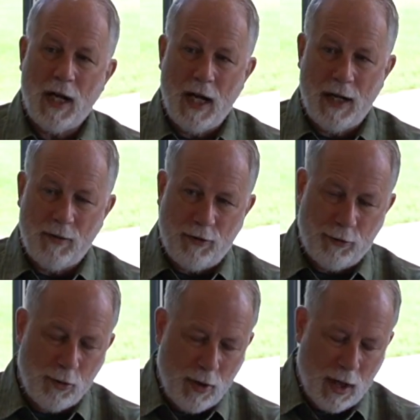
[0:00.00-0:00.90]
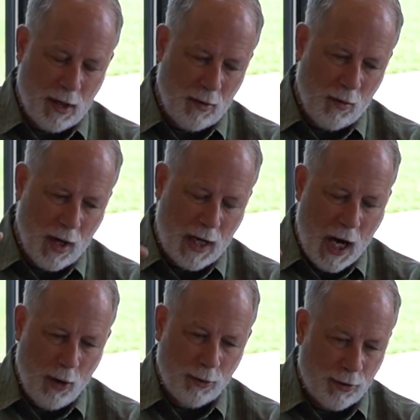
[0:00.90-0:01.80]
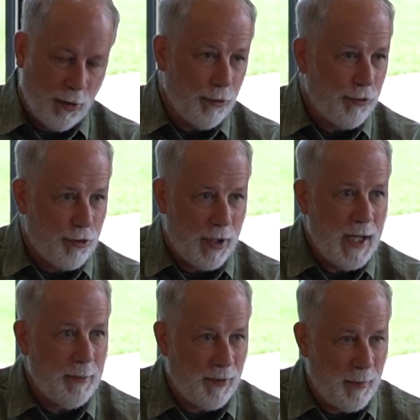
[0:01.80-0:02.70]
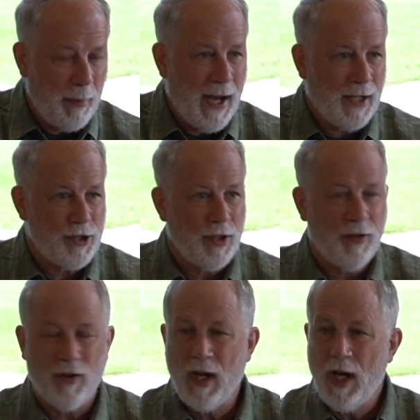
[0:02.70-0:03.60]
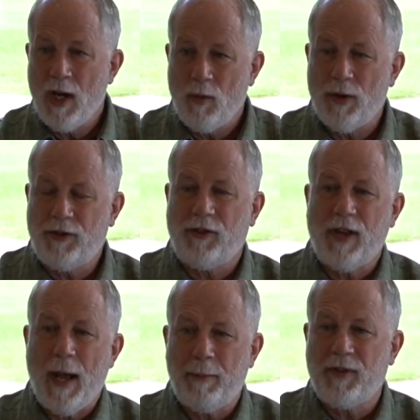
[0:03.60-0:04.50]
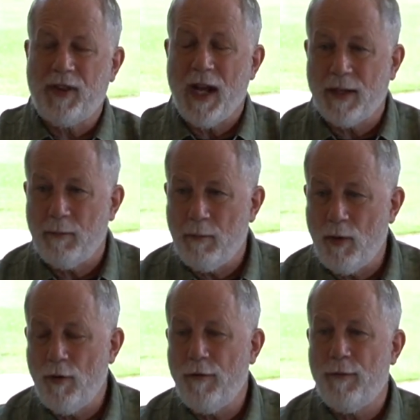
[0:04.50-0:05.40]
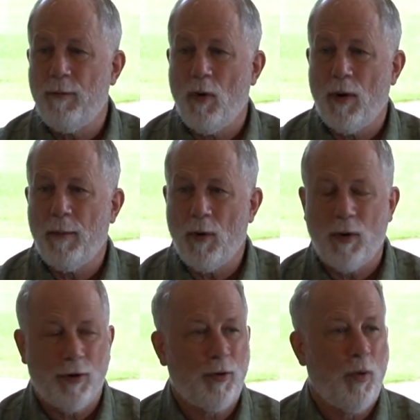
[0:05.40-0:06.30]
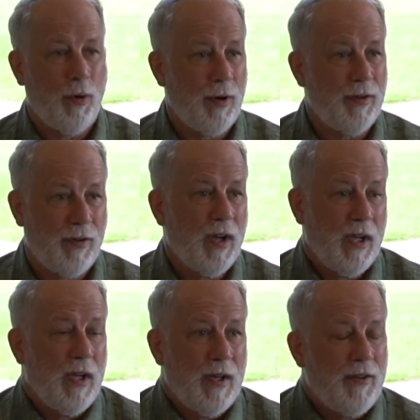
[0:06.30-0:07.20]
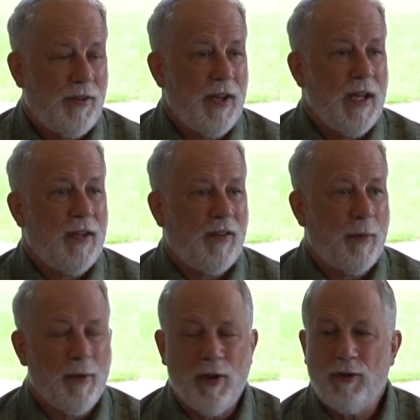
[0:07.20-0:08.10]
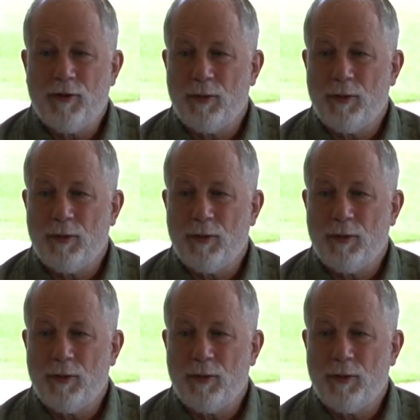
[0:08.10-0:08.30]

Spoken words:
and through walk out those dreams and passions with steps that move more and more towards seeing some of those